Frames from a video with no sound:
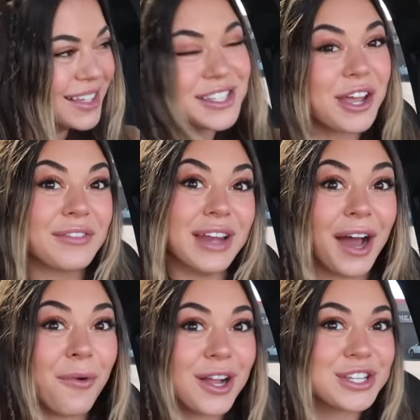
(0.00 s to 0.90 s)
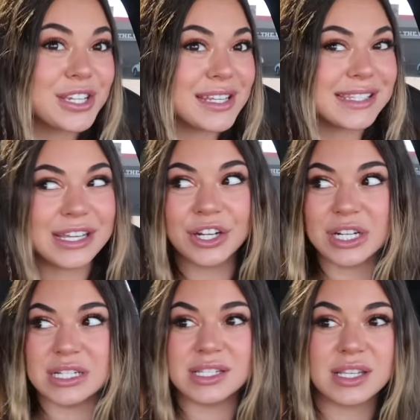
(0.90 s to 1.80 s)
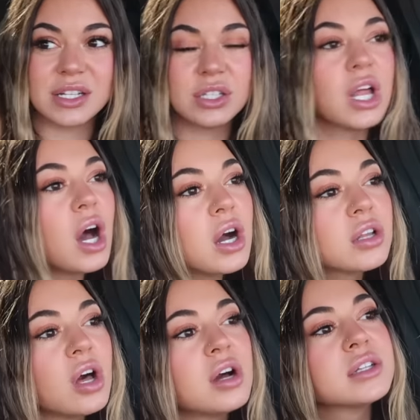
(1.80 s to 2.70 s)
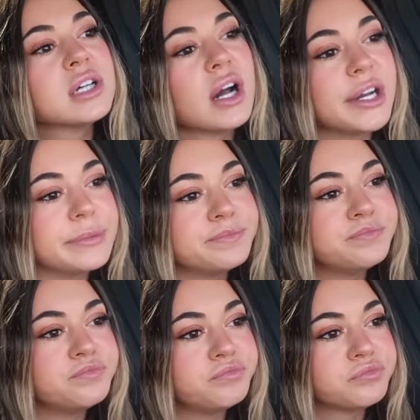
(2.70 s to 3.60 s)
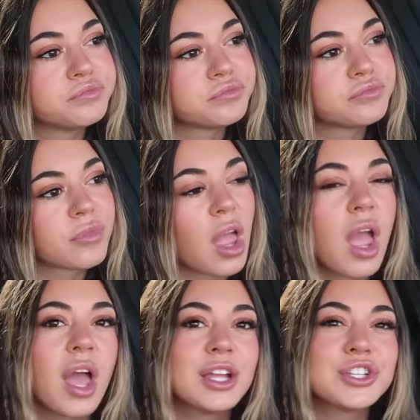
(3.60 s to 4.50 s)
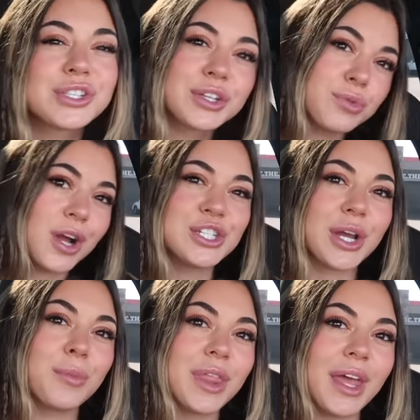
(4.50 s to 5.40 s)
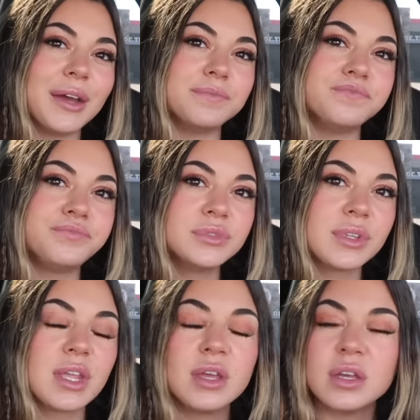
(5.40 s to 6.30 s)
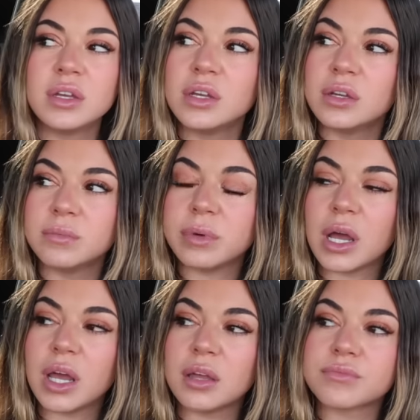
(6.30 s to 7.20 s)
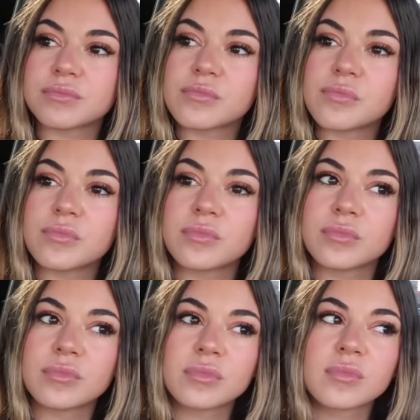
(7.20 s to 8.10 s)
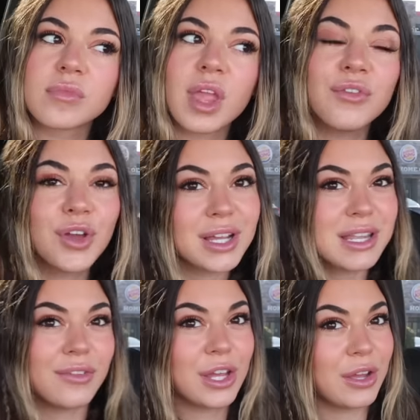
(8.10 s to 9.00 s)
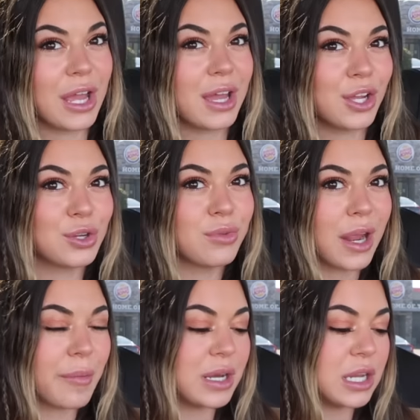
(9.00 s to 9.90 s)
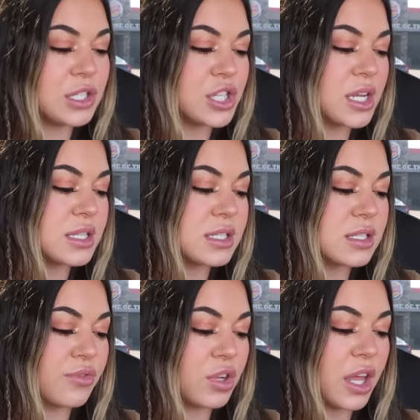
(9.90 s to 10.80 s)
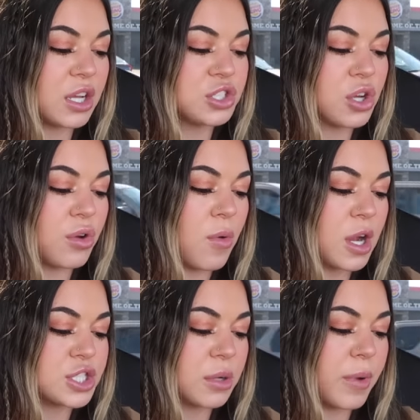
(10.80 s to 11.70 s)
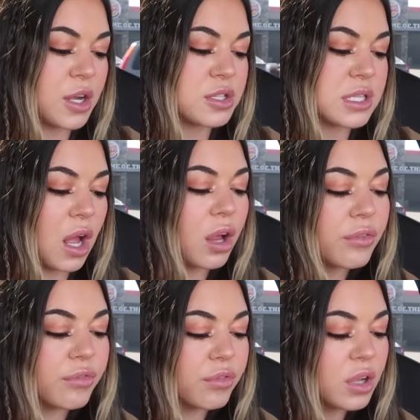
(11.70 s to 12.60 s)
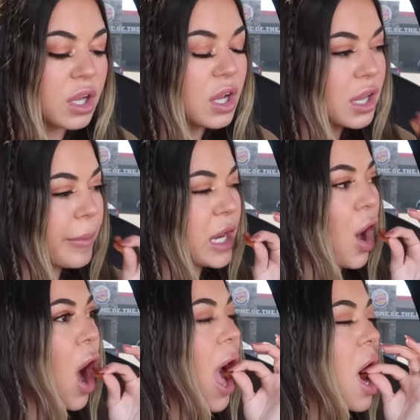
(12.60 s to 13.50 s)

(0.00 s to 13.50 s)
So I've not watched a series in a long, long time. Just liked watching them with him. But if you guys have any good recommendations for like a show to watch like by yourself, let me know.